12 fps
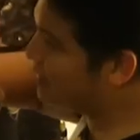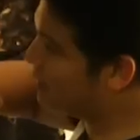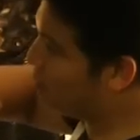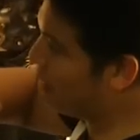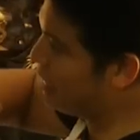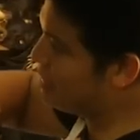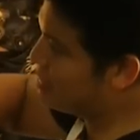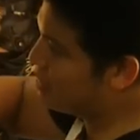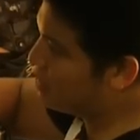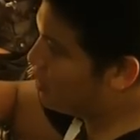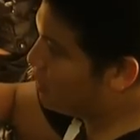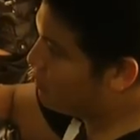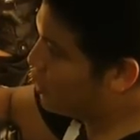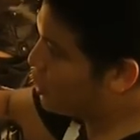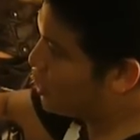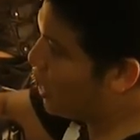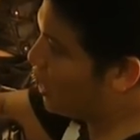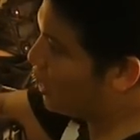the planes of your
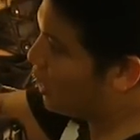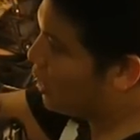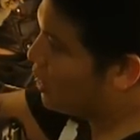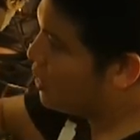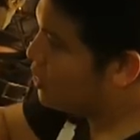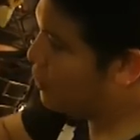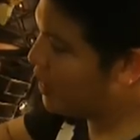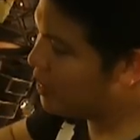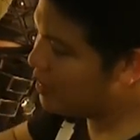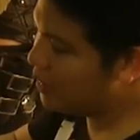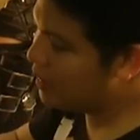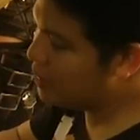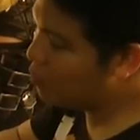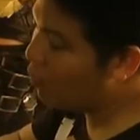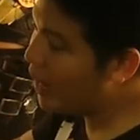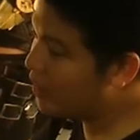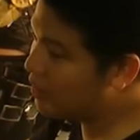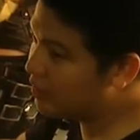shot. So anything that's
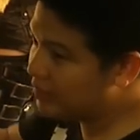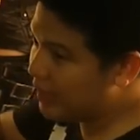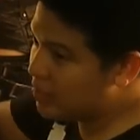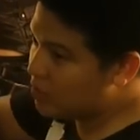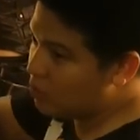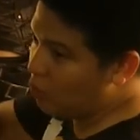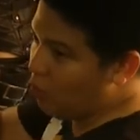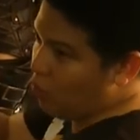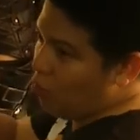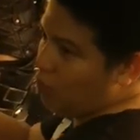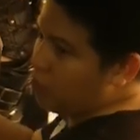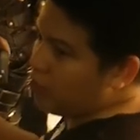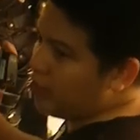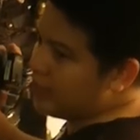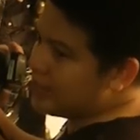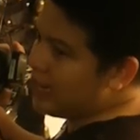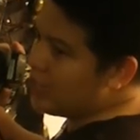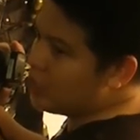wider tends to
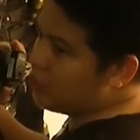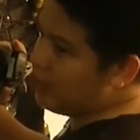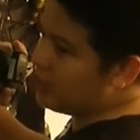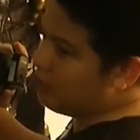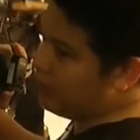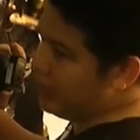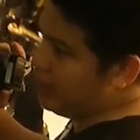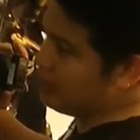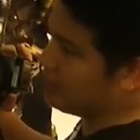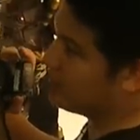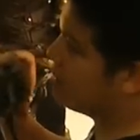over-exaggerate the planes.